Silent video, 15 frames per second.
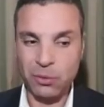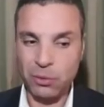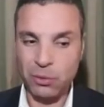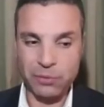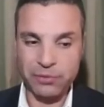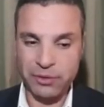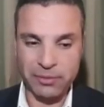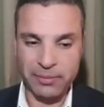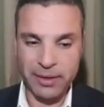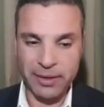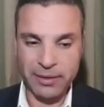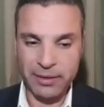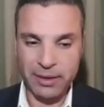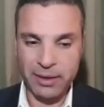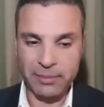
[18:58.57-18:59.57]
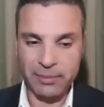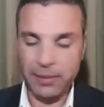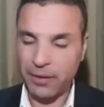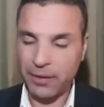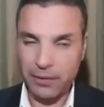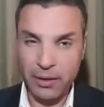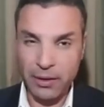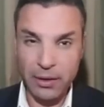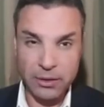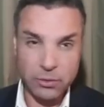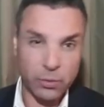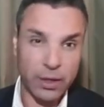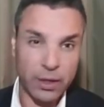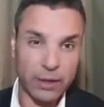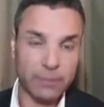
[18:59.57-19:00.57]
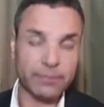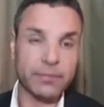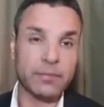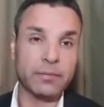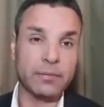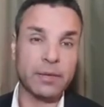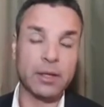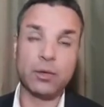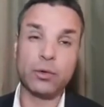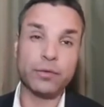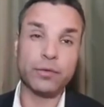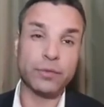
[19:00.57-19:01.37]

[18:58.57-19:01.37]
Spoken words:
all over America as well. I don't know